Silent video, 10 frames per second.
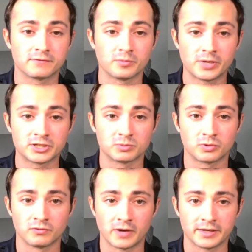information
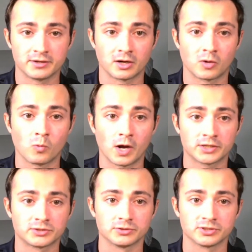provided on our
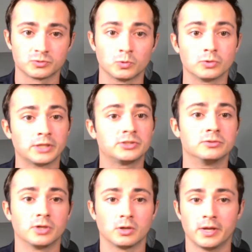watch list will let you
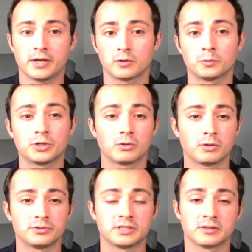know, hey, are we
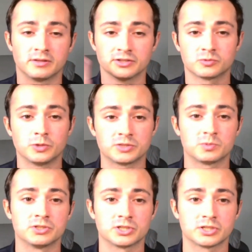closing this week's
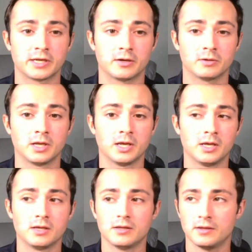position out?
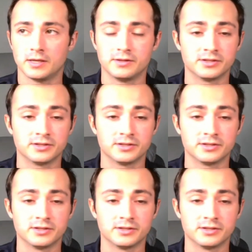In